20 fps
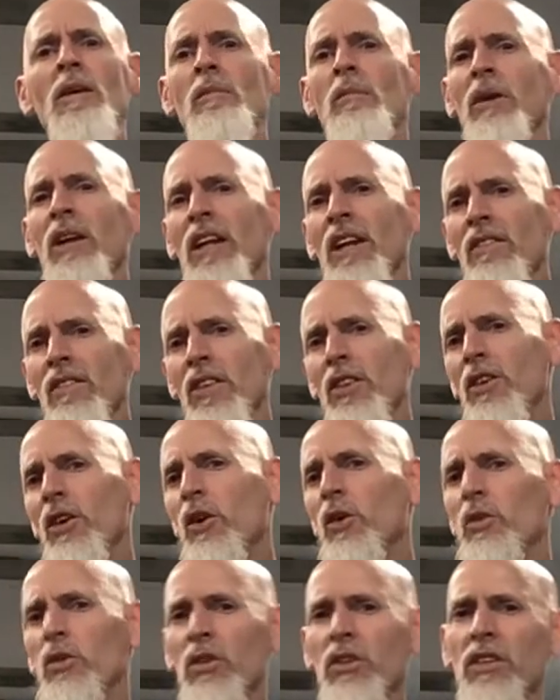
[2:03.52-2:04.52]
but even
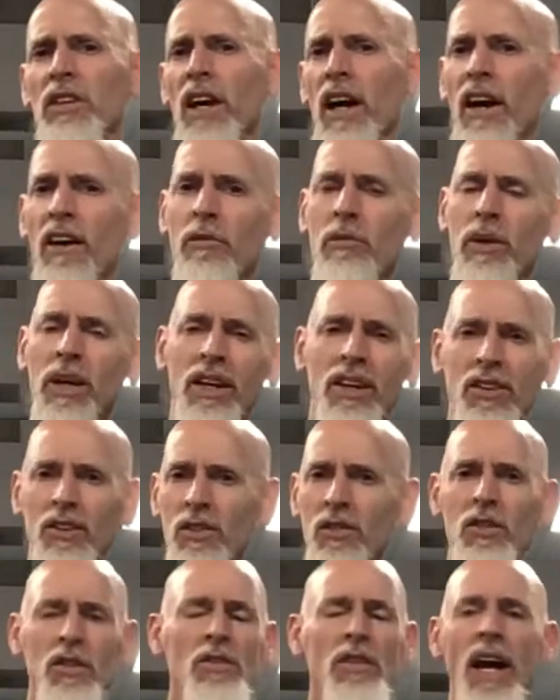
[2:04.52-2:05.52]
those are tough because
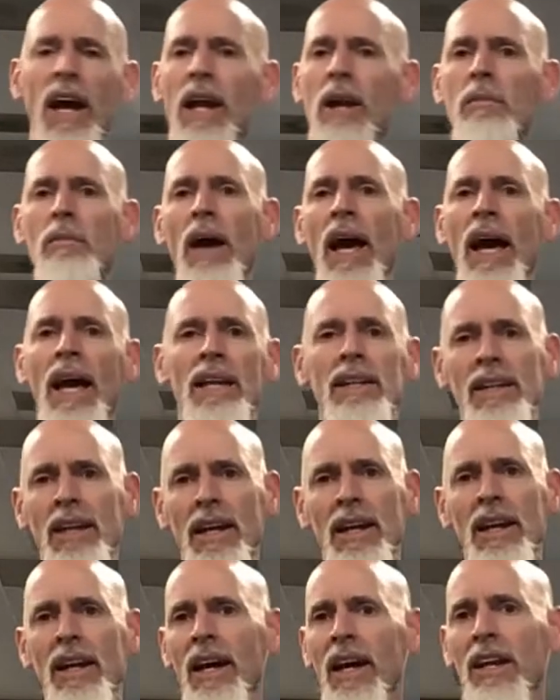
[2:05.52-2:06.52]
if you've got a bad
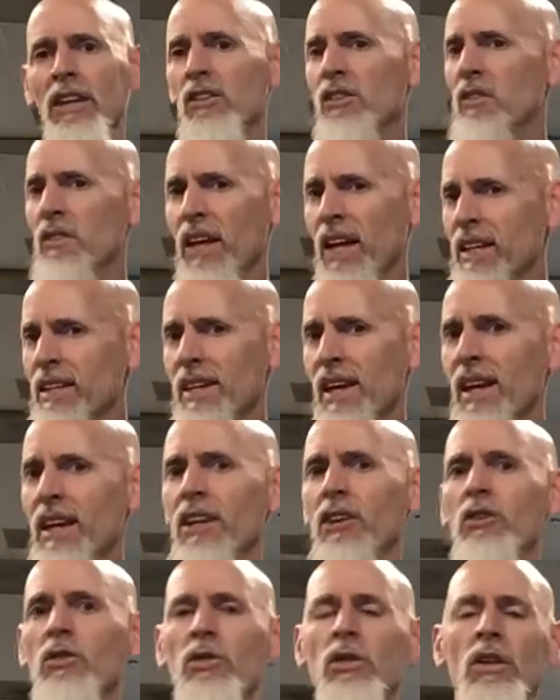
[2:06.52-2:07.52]
tendonitis, if that
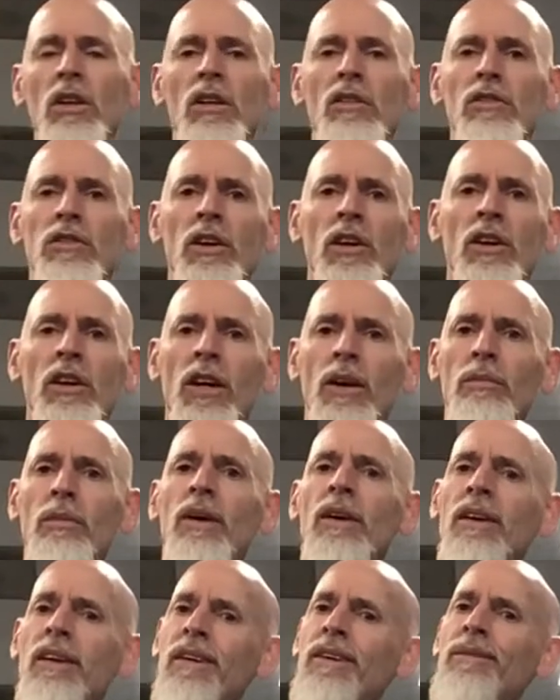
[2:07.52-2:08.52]
tendon's really flared up,
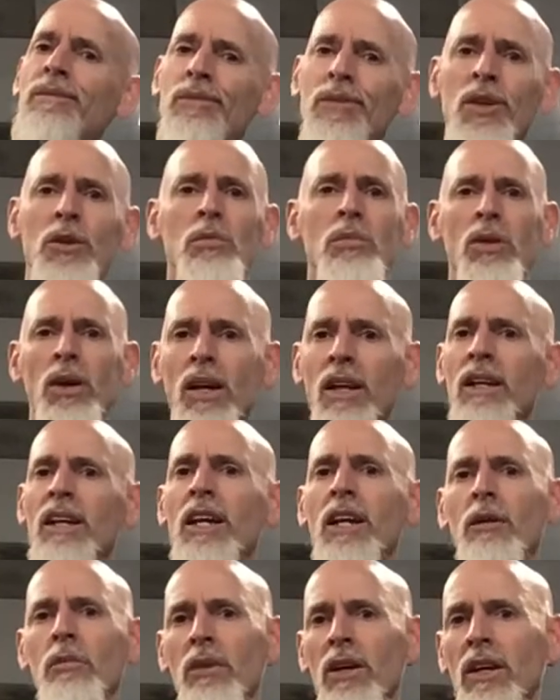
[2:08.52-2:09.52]
you're probably
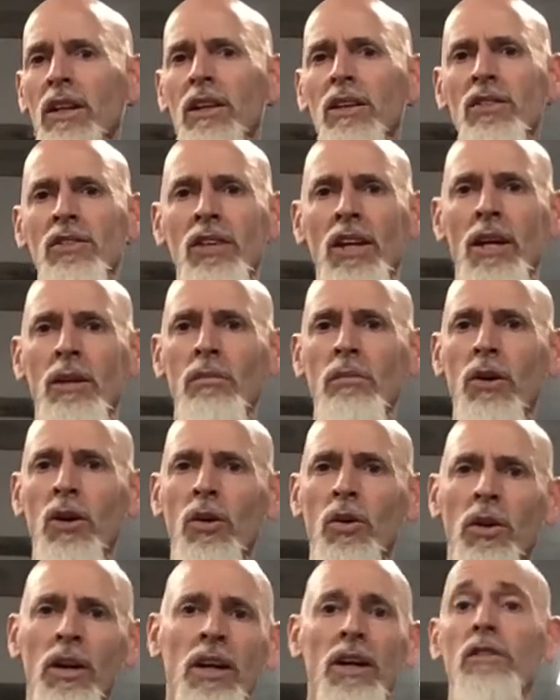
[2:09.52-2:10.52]
going to be in the same
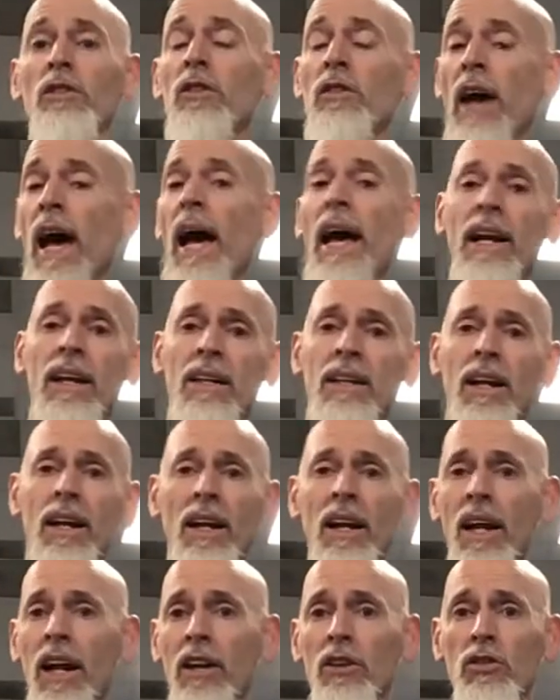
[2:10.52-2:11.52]
boat. And if you've had a
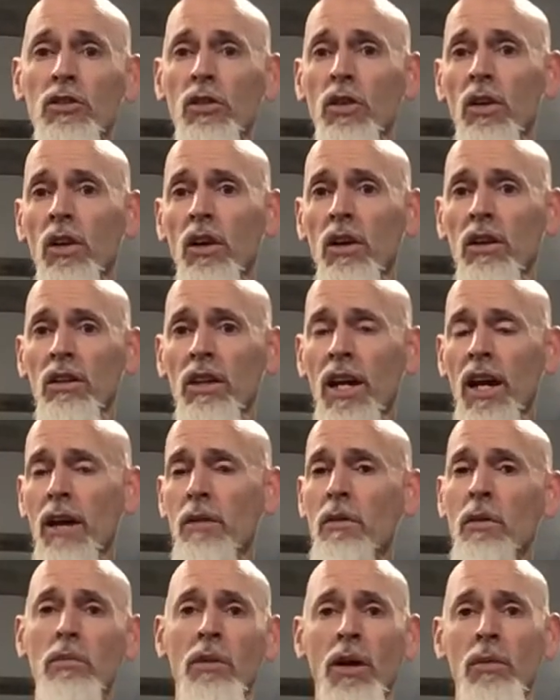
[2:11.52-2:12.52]
tendonitis for a long
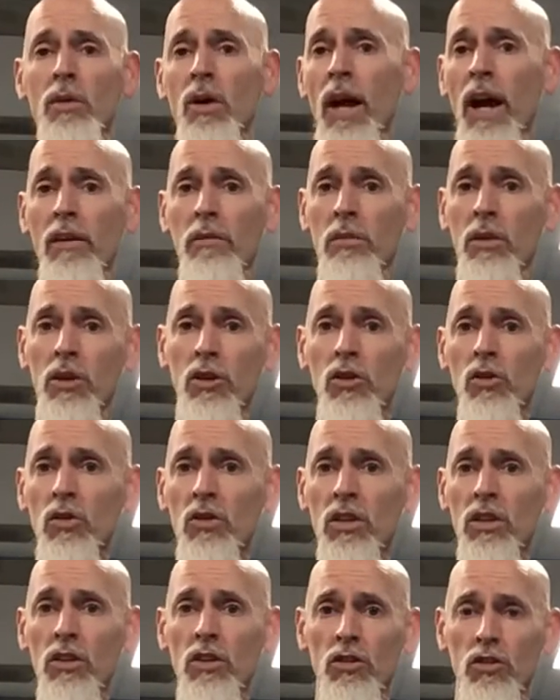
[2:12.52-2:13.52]
time and maybe you haven't been
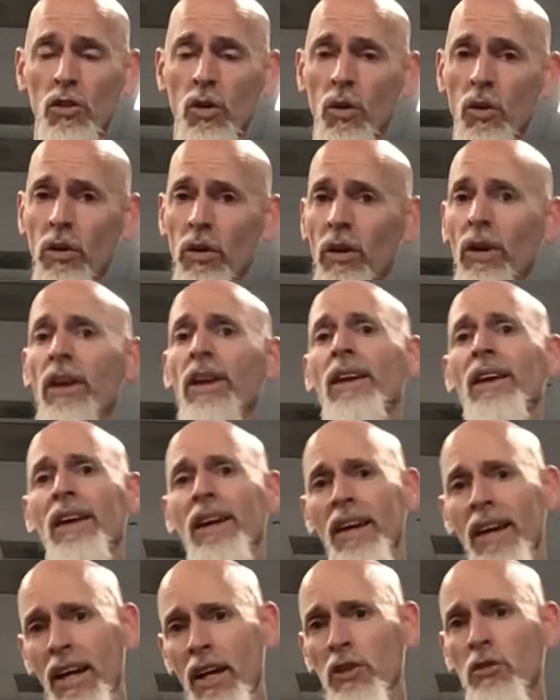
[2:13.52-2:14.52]
using the shoulder,
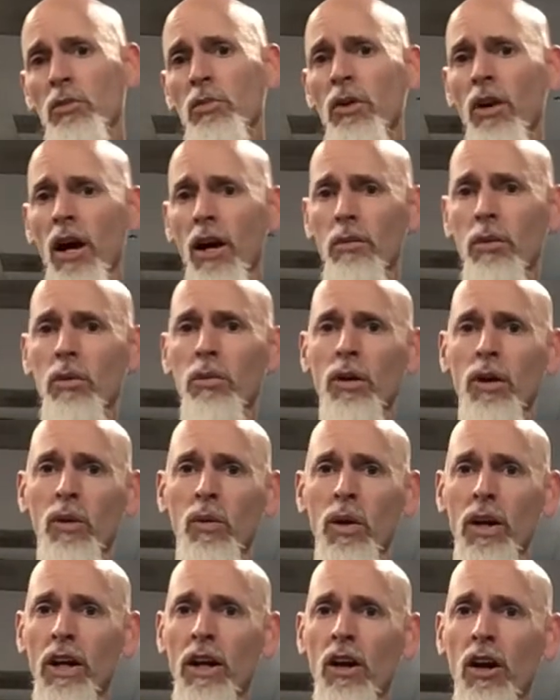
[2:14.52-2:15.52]
it's probably
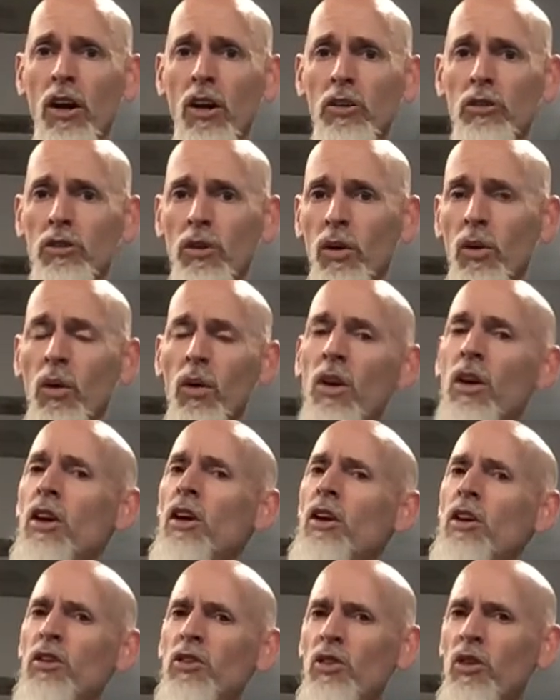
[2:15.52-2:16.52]
weak also.
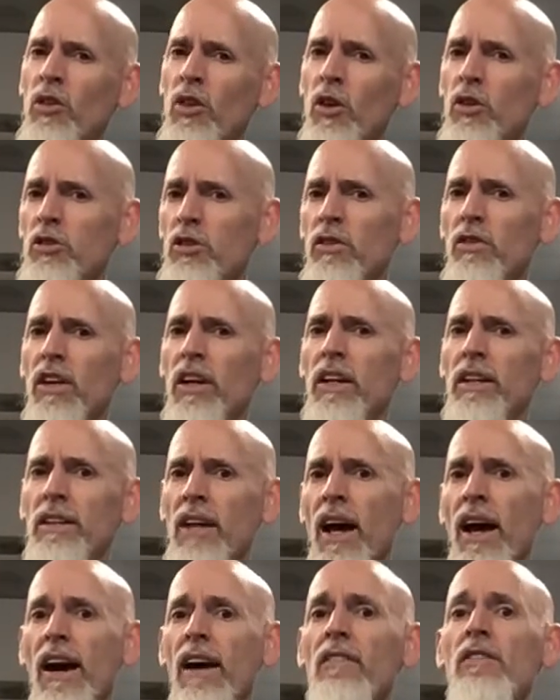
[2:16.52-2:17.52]
So those are very
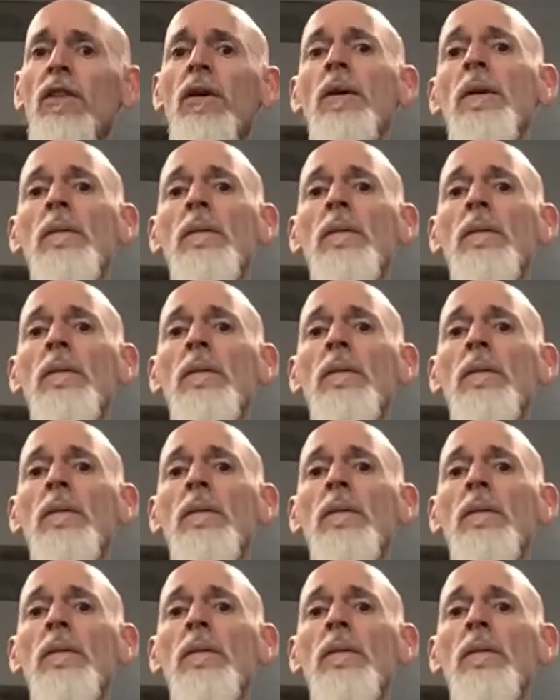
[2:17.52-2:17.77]
tough.